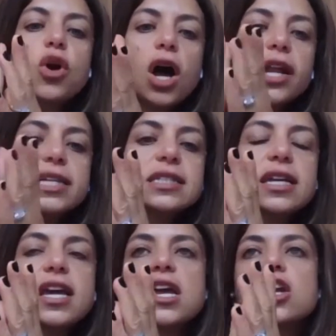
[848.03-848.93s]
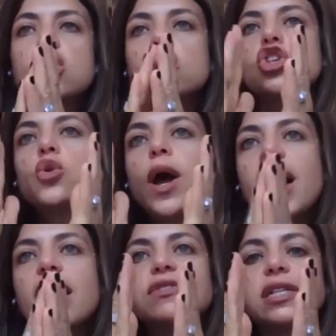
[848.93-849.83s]
and so god is saying
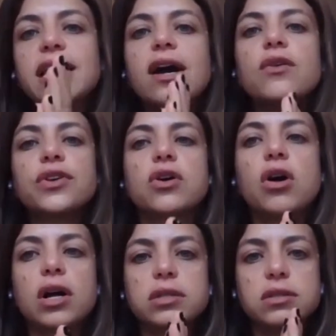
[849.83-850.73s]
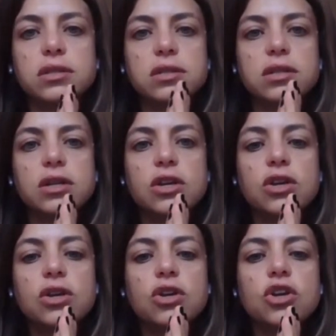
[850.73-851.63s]
you have to count the cost
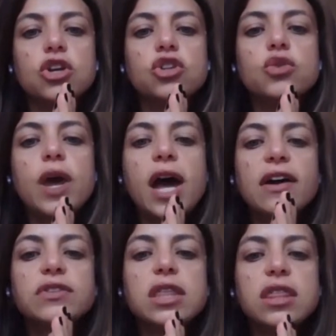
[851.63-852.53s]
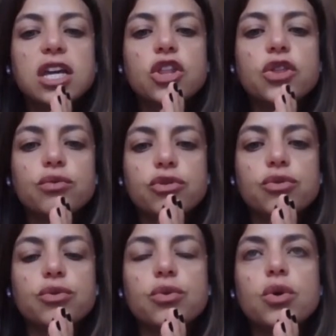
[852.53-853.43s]
you have to think
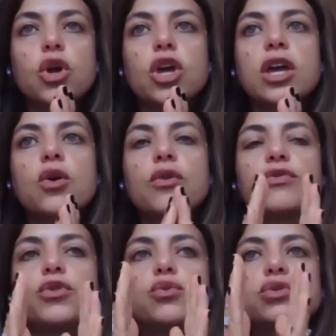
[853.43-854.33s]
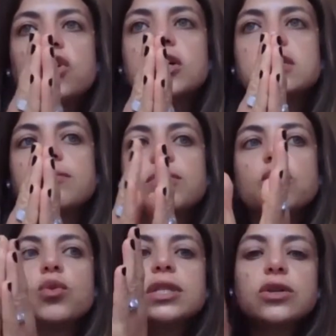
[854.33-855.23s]
through if you start
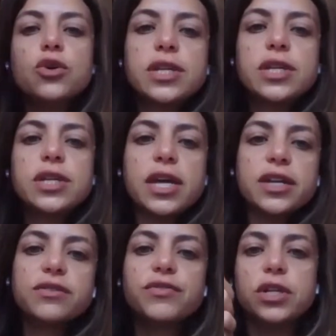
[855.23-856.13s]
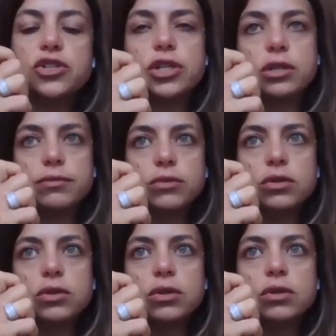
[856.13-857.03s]
something what's it going to take to finish it